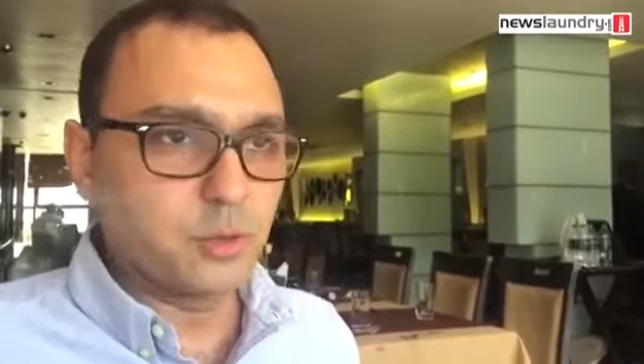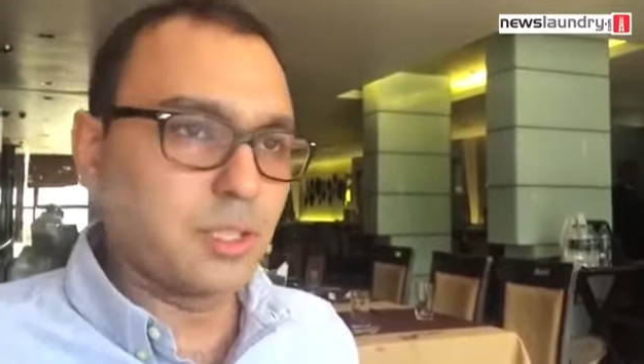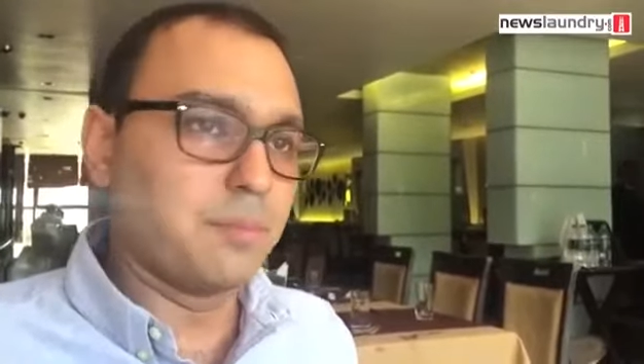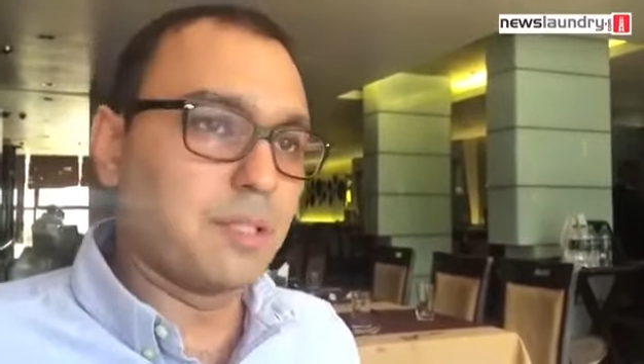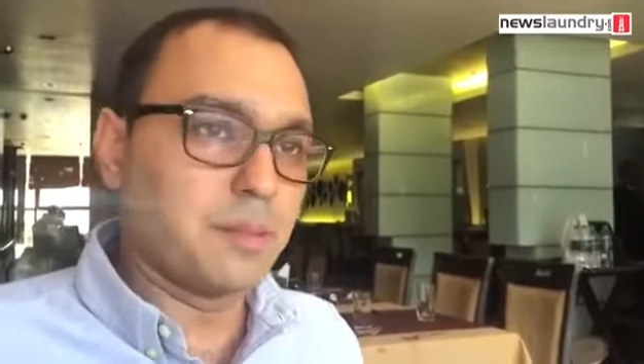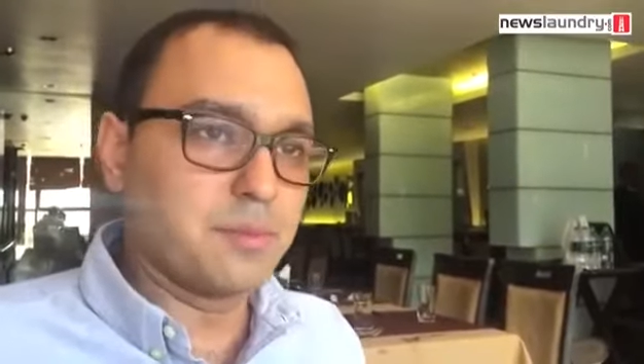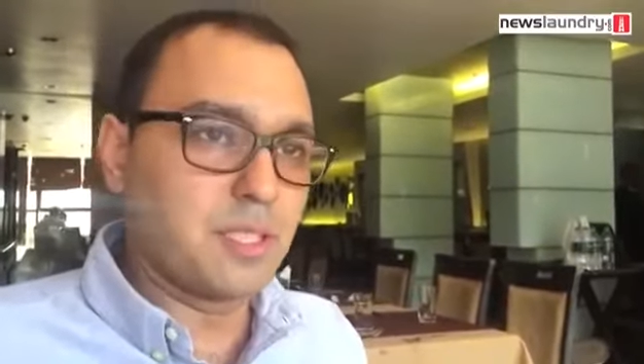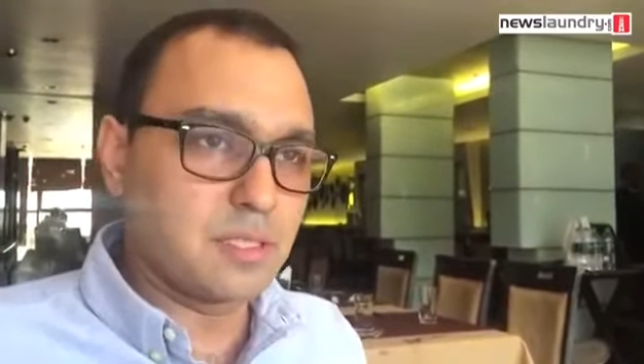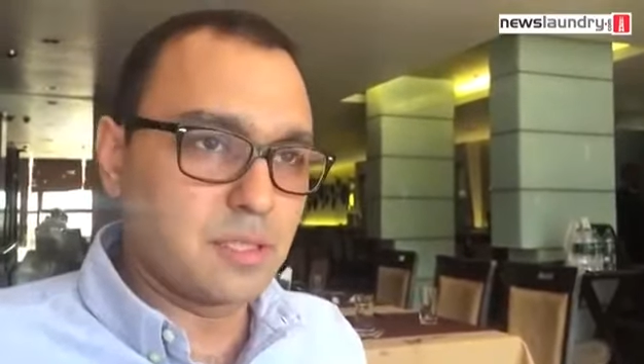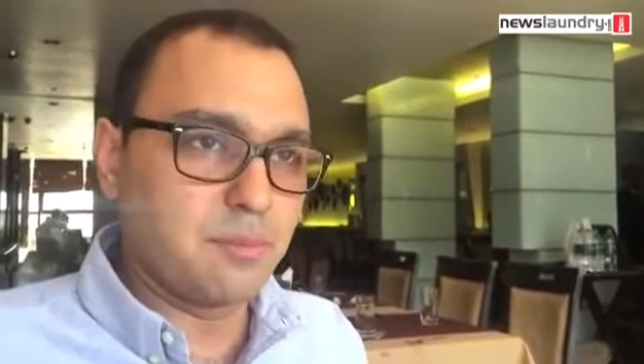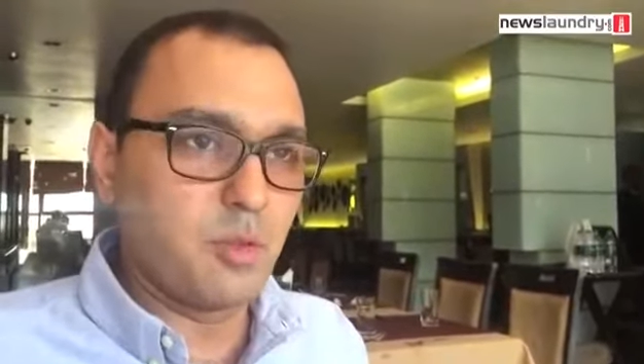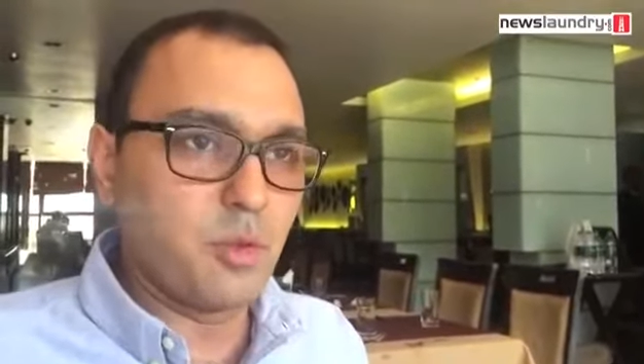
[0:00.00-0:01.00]
To sometimes there
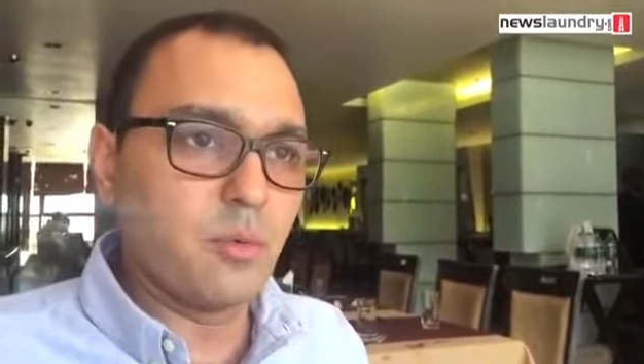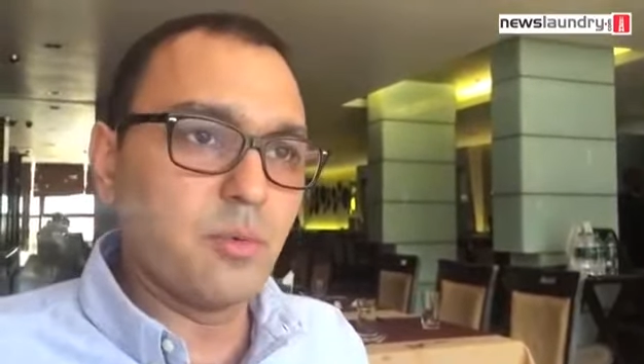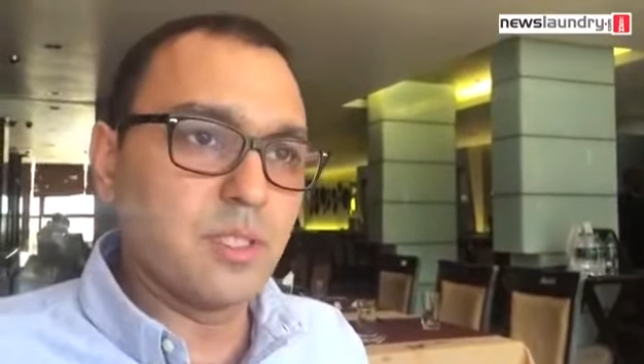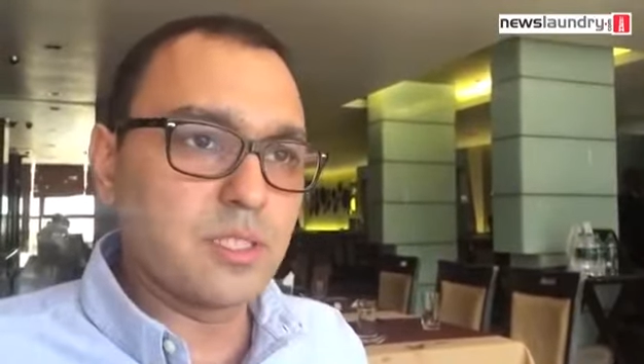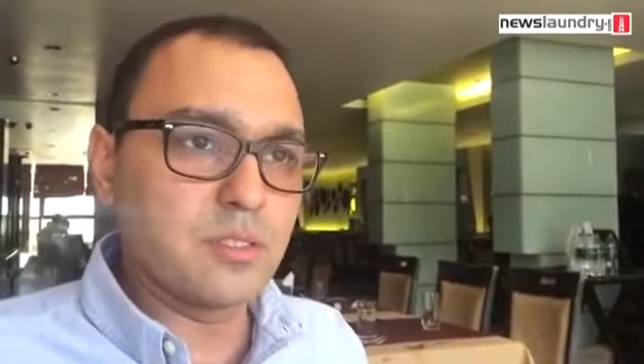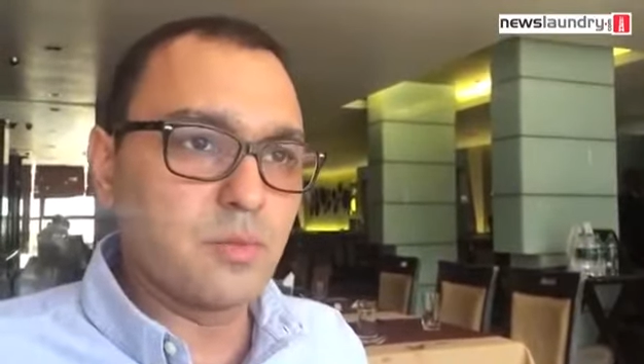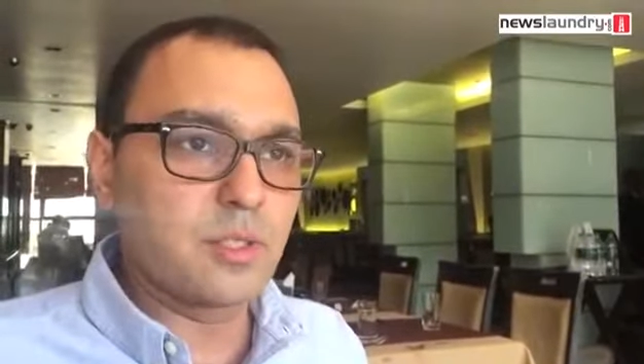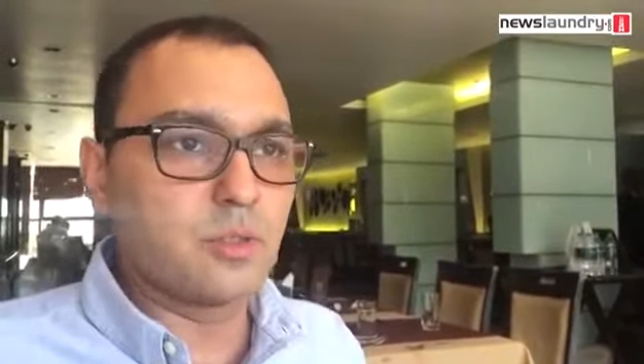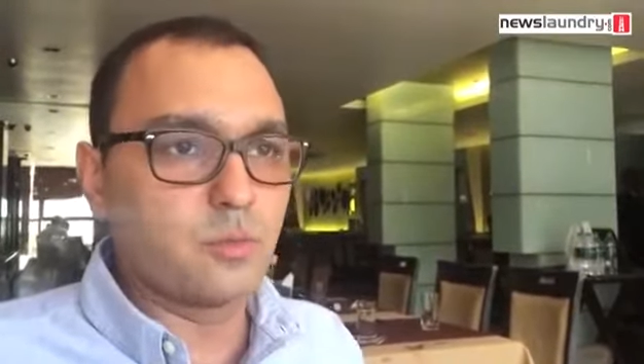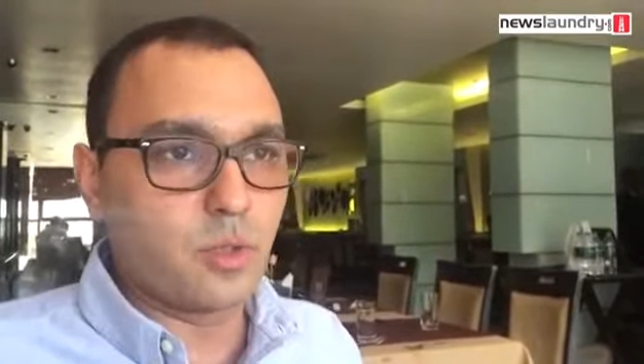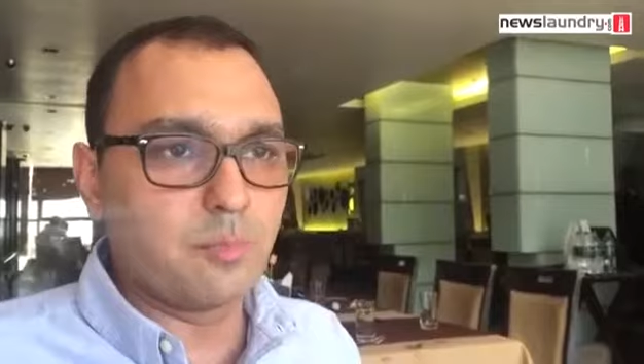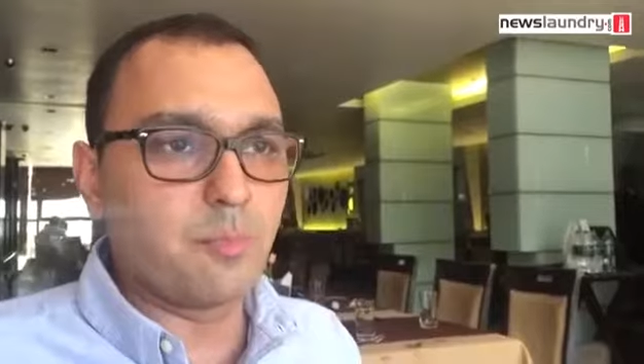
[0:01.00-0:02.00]
are some newer versions which
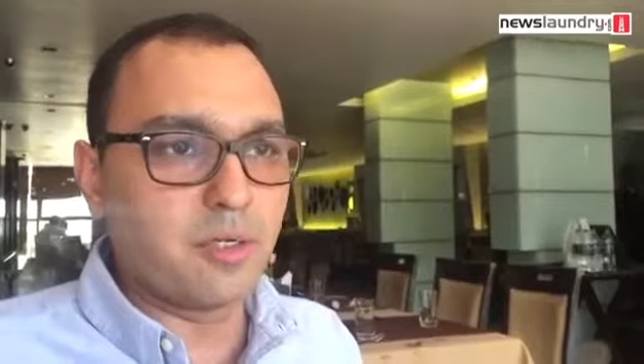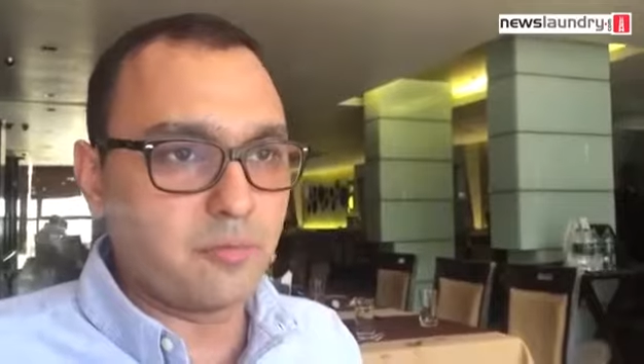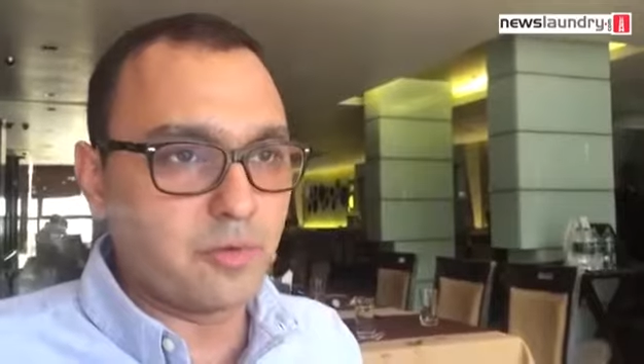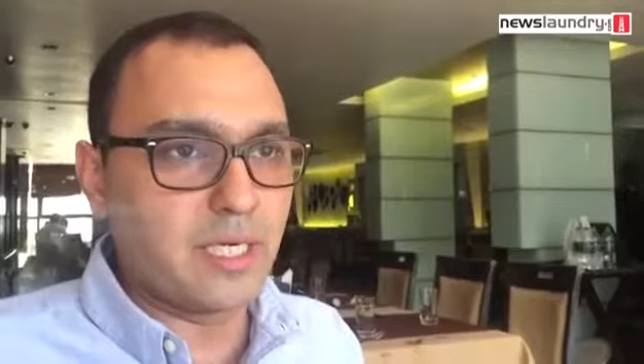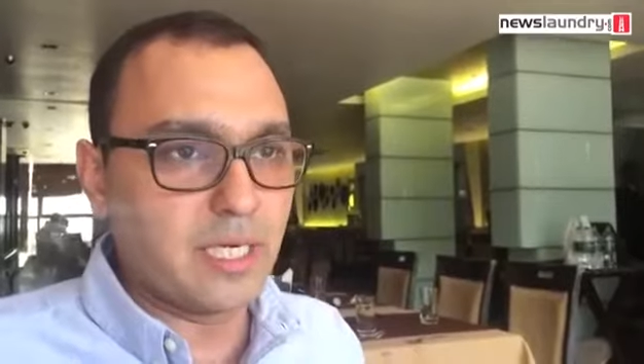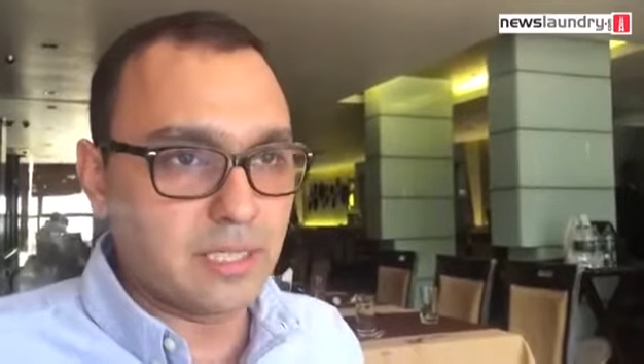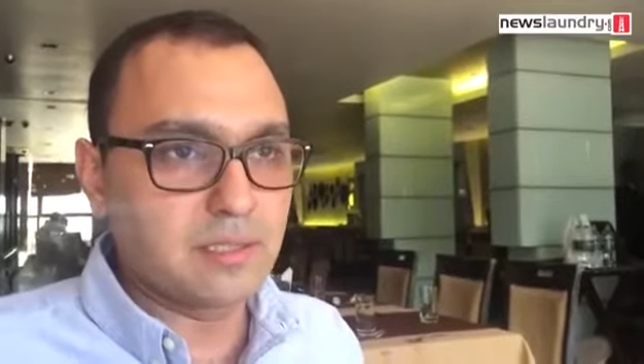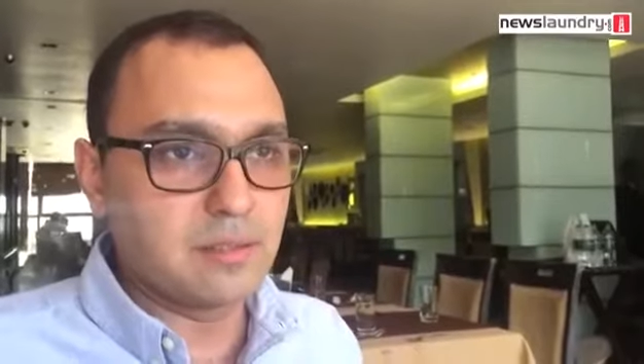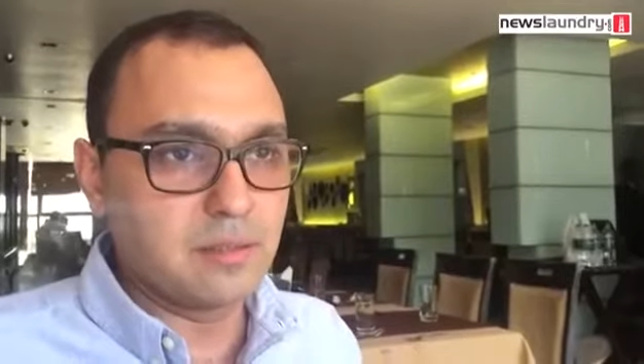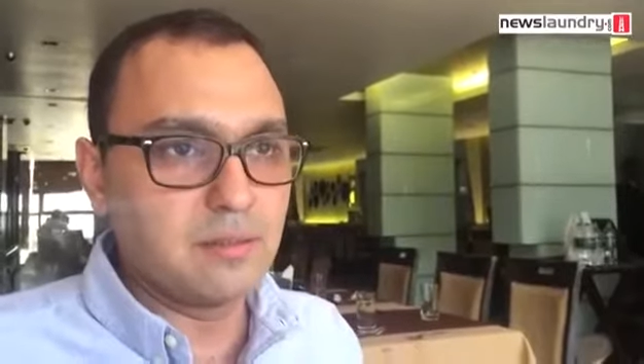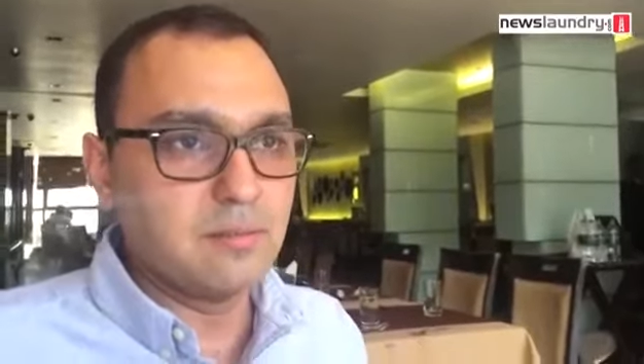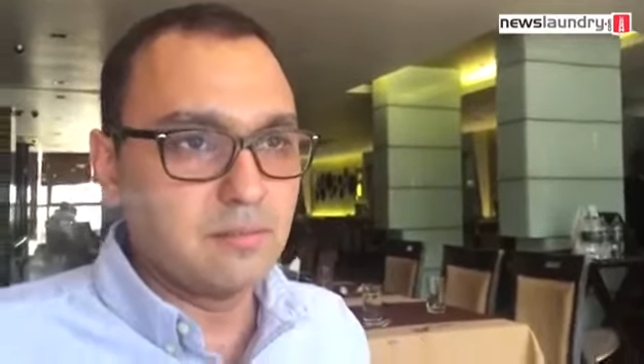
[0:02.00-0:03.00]
cost 1.5
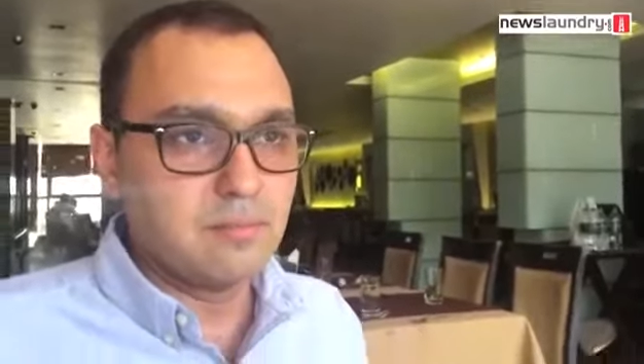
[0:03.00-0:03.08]
lakhs.